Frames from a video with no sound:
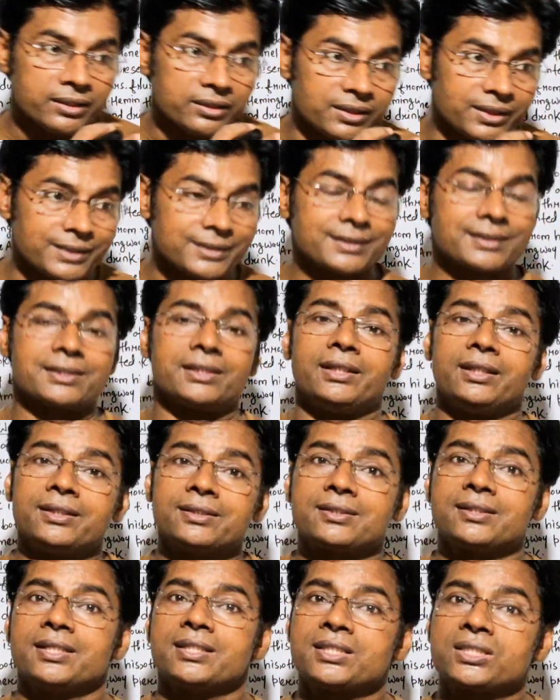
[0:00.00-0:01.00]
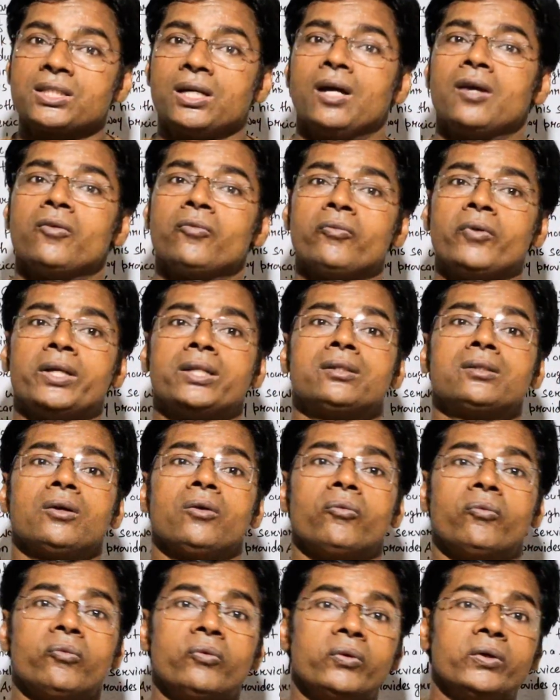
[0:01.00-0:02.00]
this is the time when
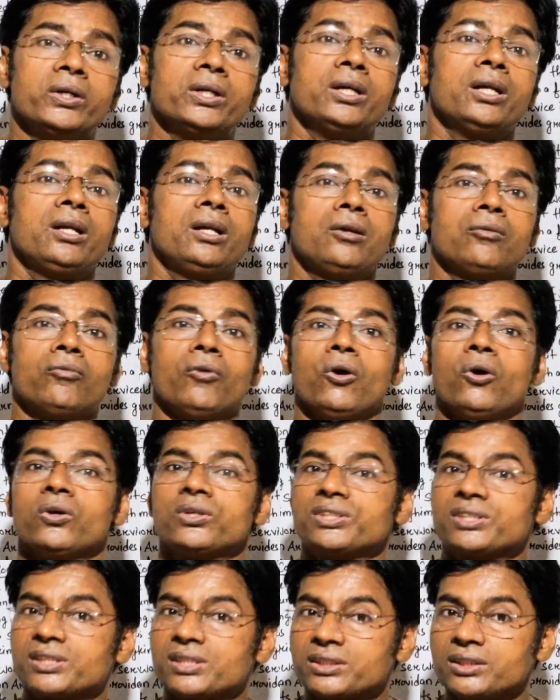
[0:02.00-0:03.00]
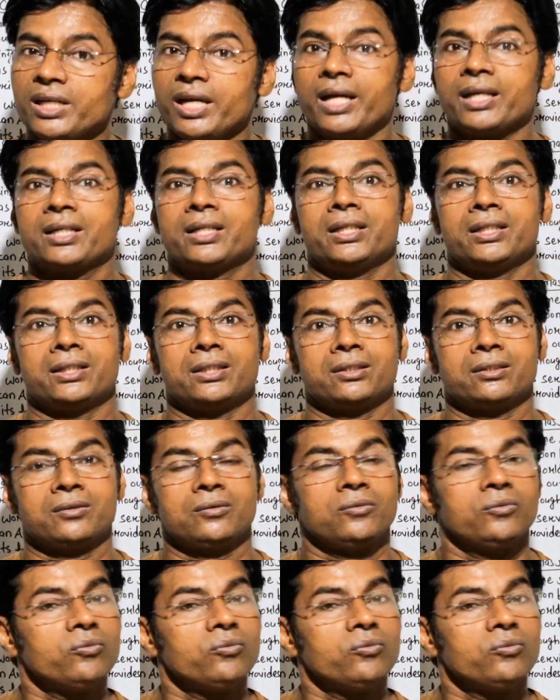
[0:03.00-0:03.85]
the World War II